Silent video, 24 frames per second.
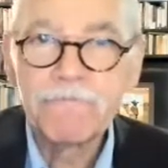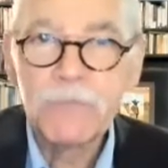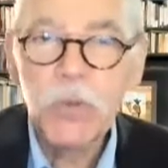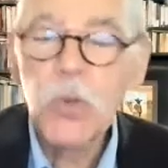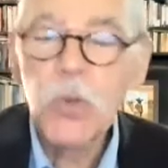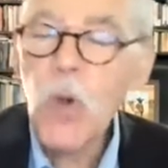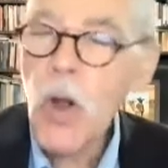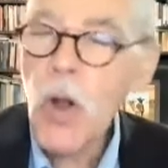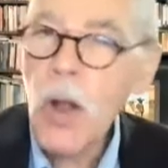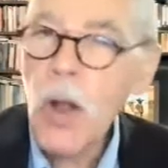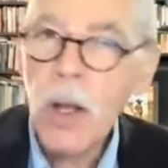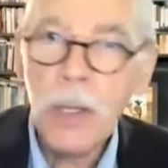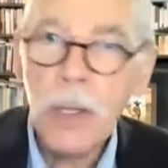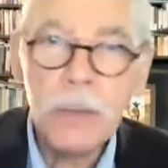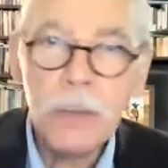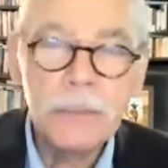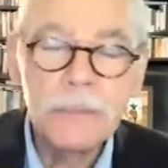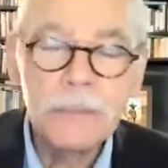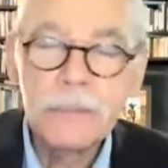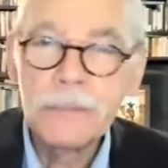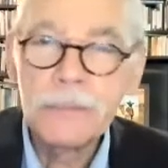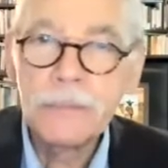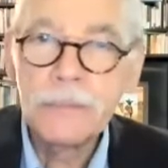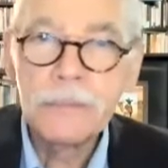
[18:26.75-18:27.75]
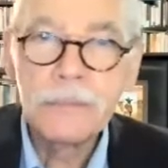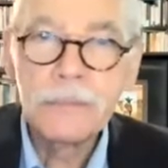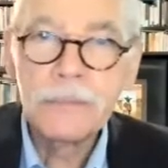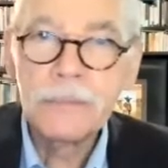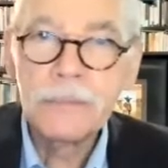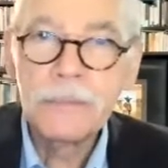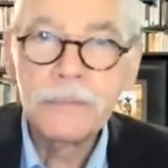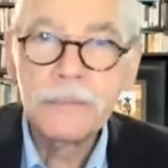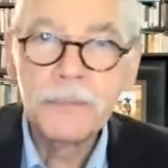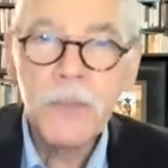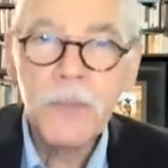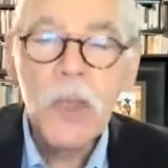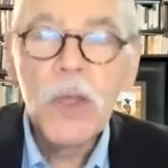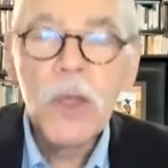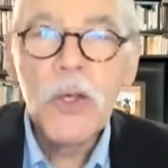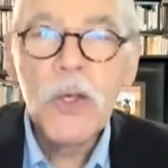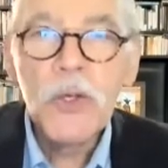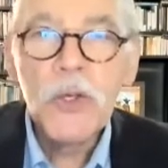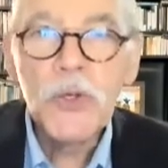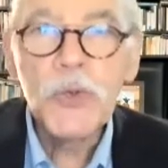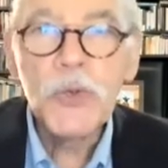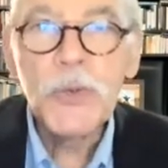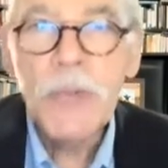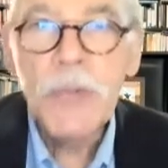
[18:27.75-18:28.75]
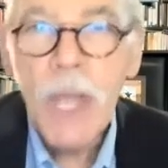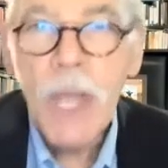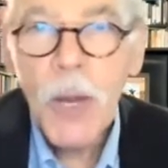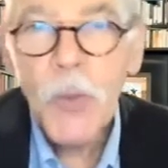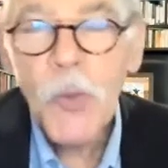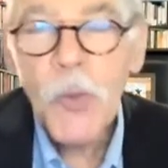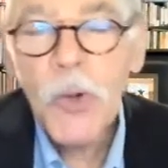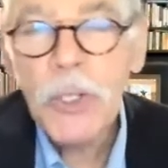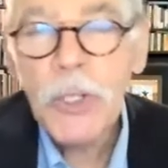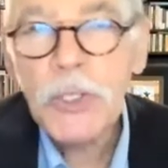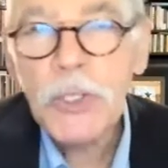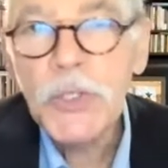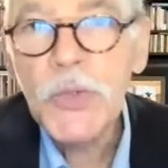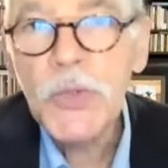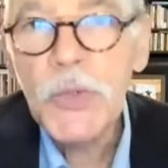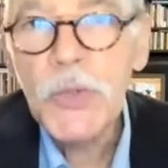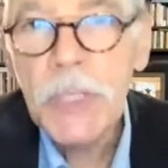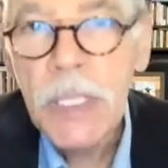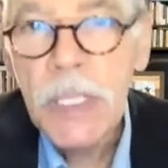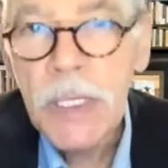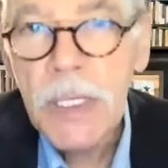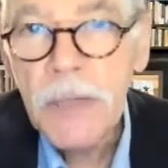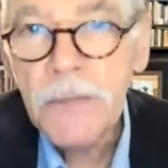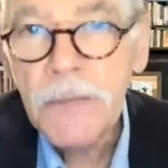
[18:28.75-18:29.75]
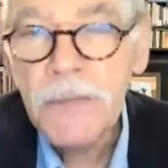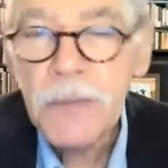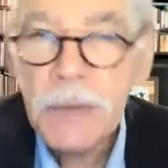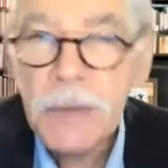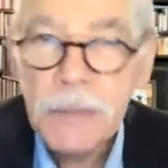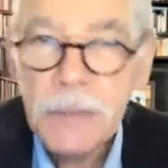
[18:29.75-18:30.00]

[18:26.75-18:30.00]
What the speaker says: Wrong. You network to give.